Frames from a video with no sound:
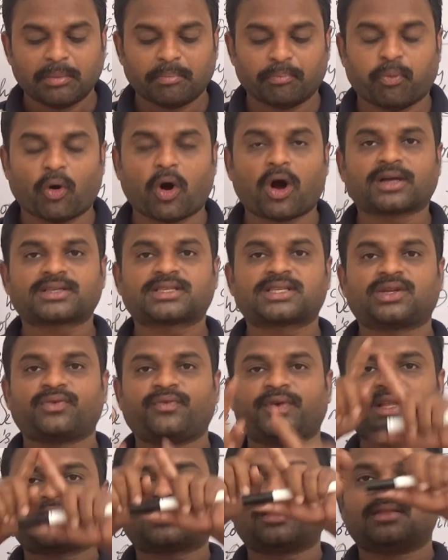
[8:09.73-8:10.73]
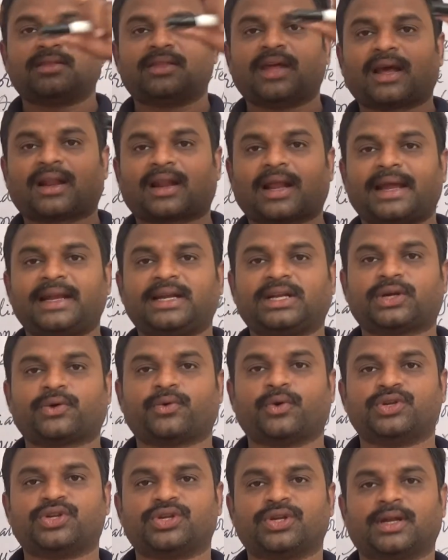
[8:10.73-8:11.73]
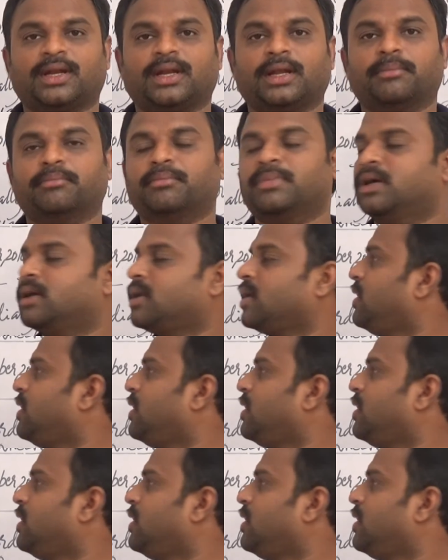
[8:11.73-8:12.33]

boxed with the right question number.